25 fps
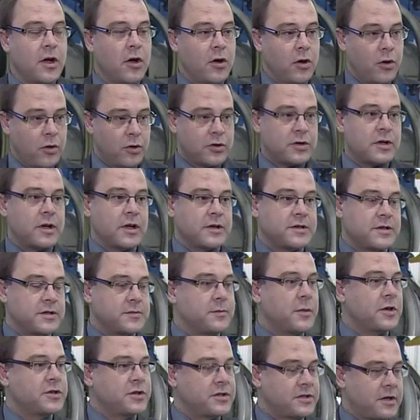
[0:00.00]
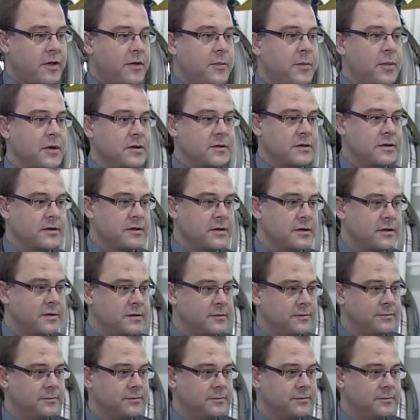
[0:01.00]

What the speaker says: hurting us as much as other businesses.